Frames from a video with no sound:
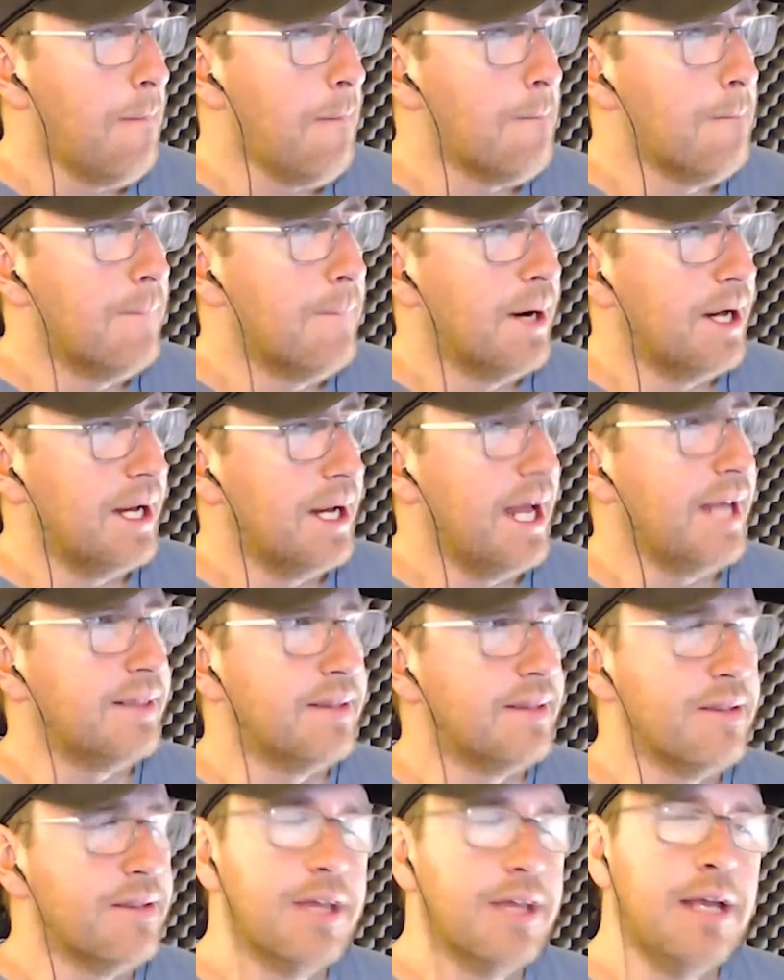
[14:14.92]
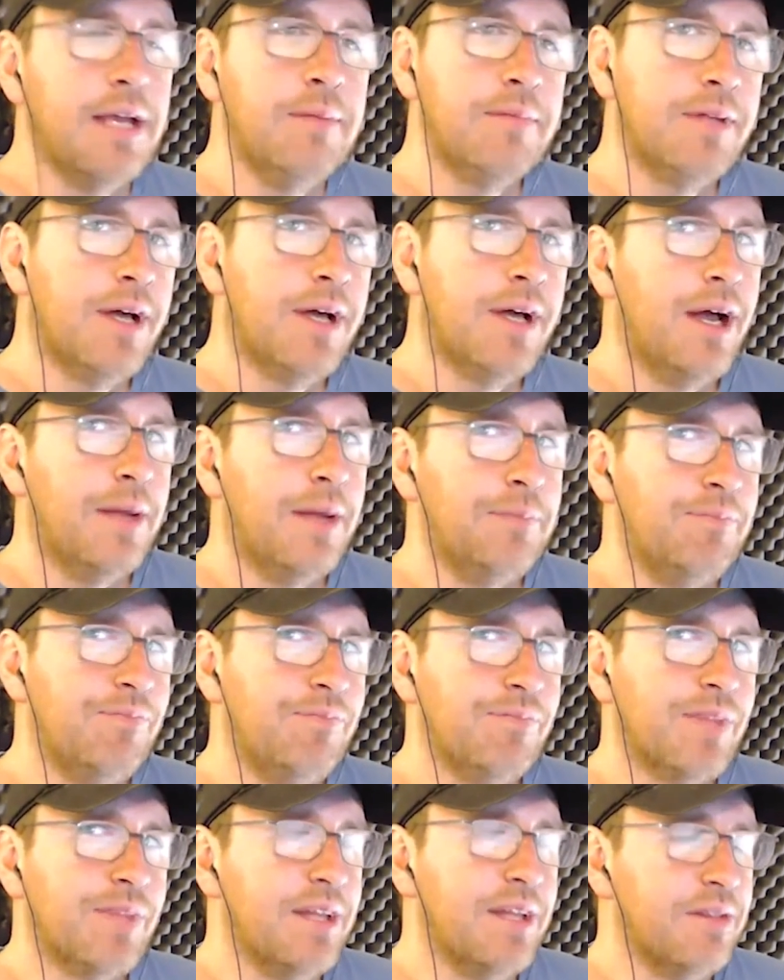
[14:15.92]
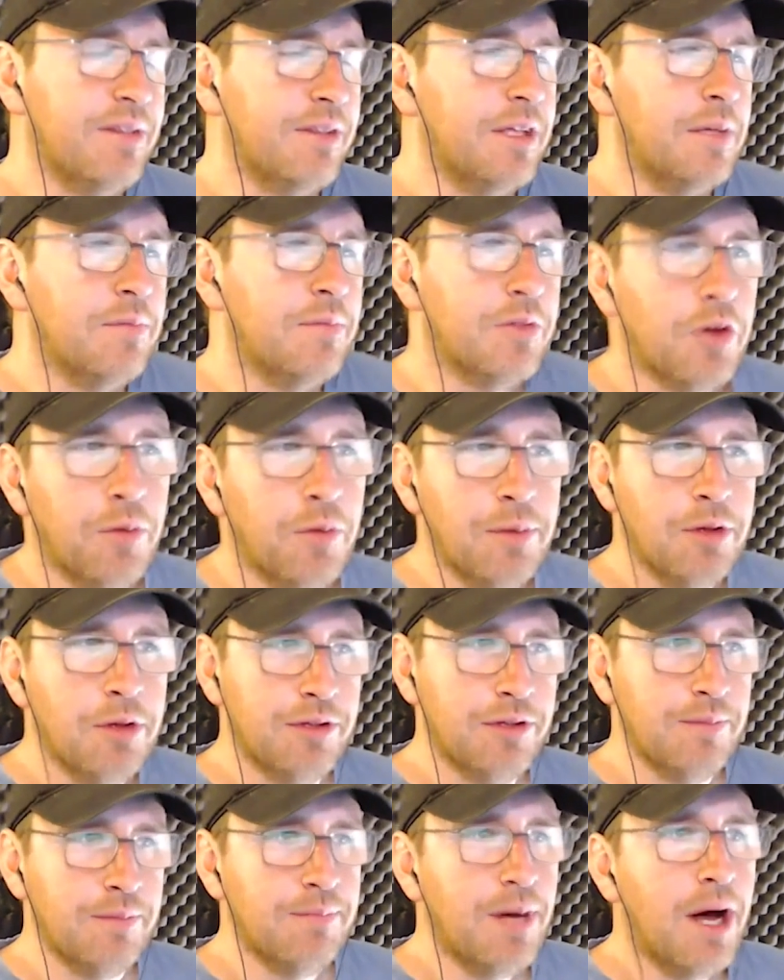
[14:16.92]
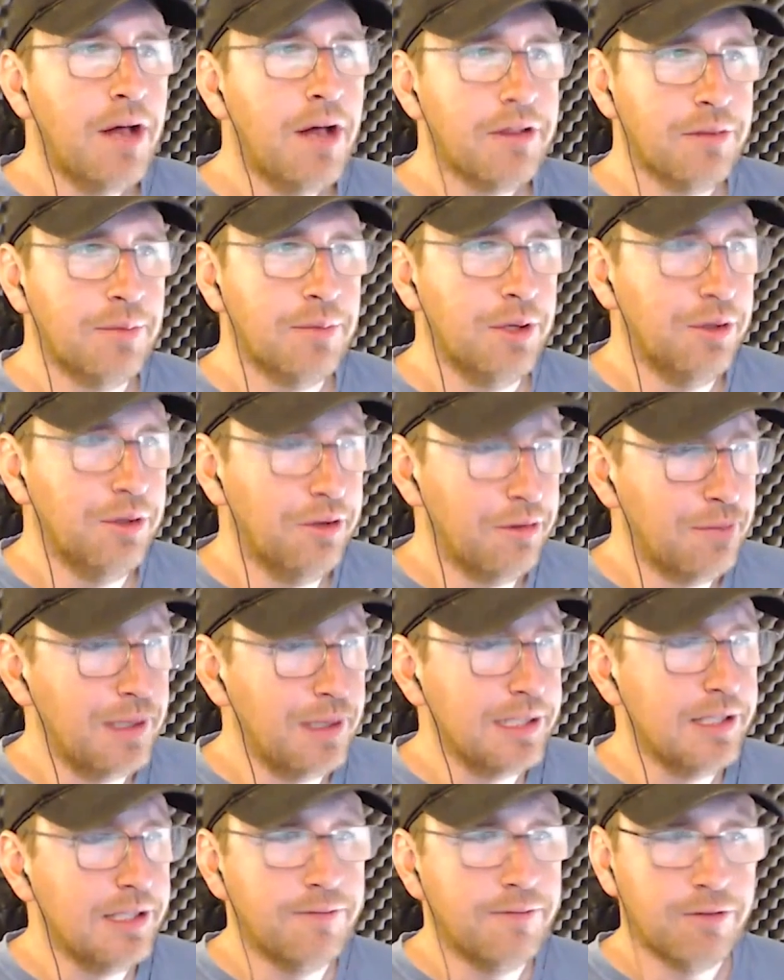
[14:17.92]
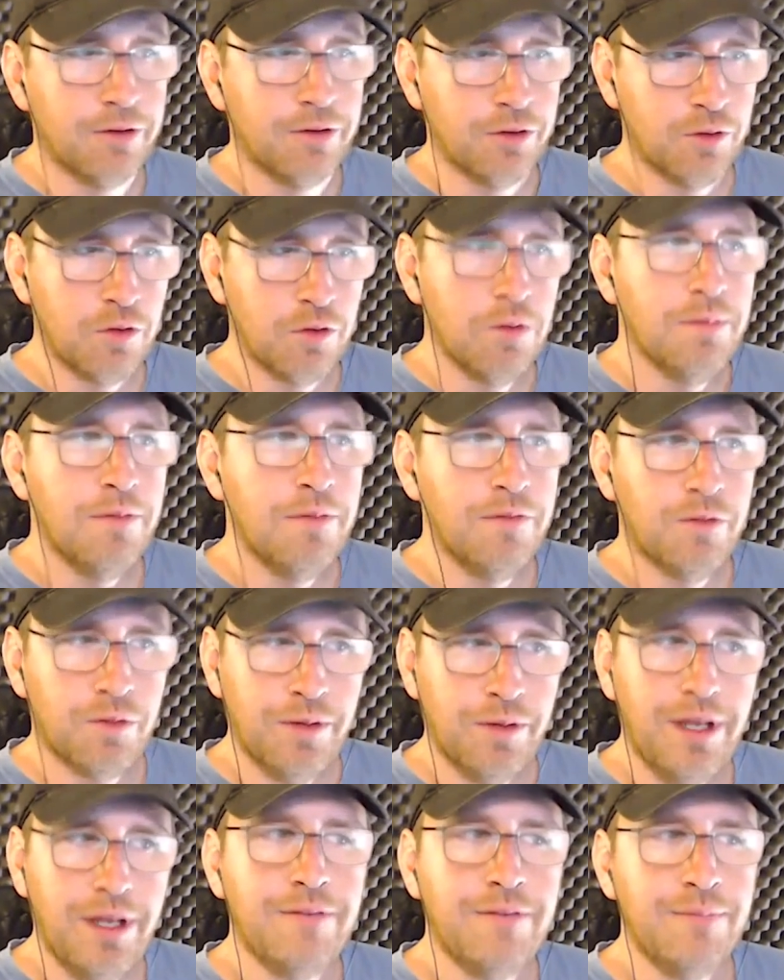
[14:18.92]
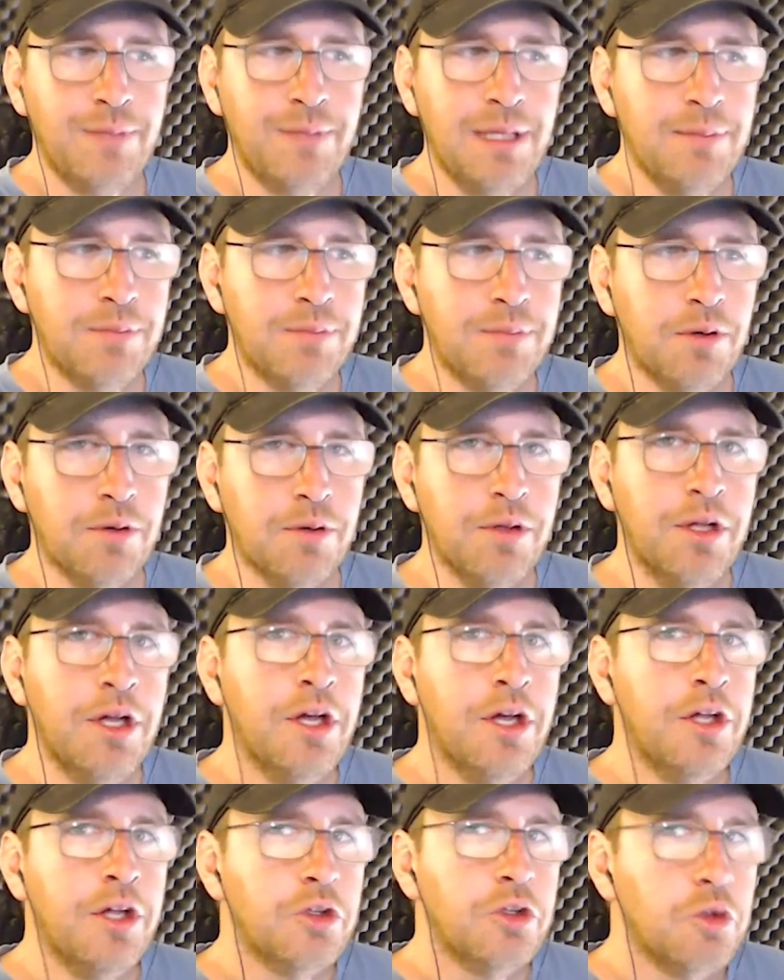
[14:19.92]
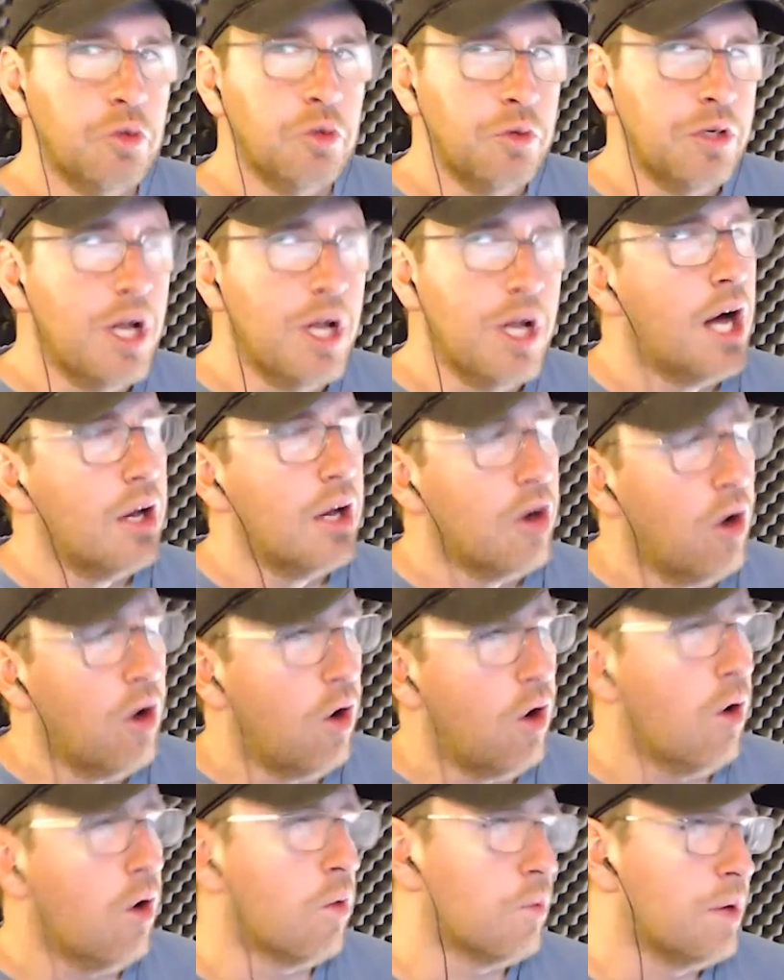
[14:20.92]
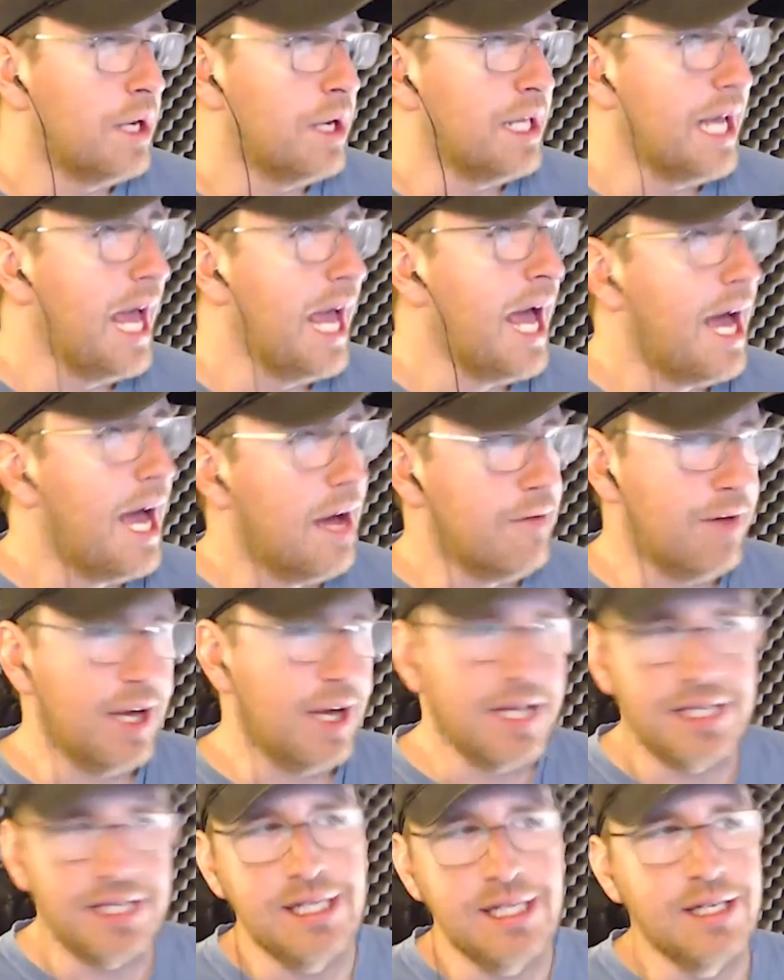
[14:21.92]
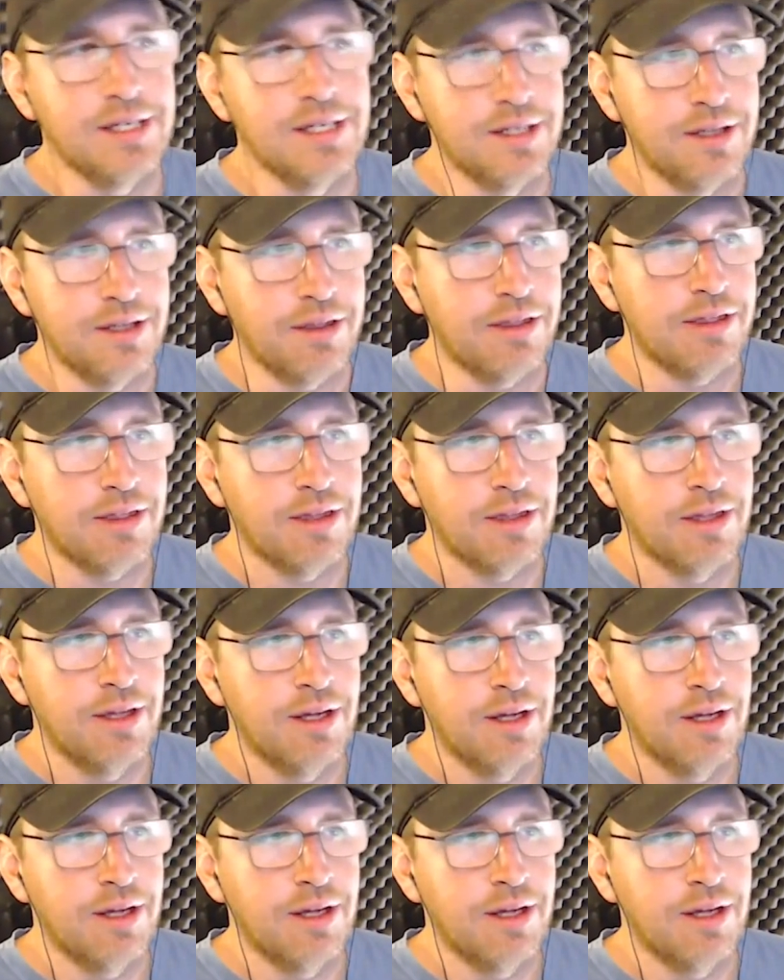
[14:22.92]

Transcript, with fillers: But at the same time, it seems almost impossible, especially for a group of creative people, to not already have ideas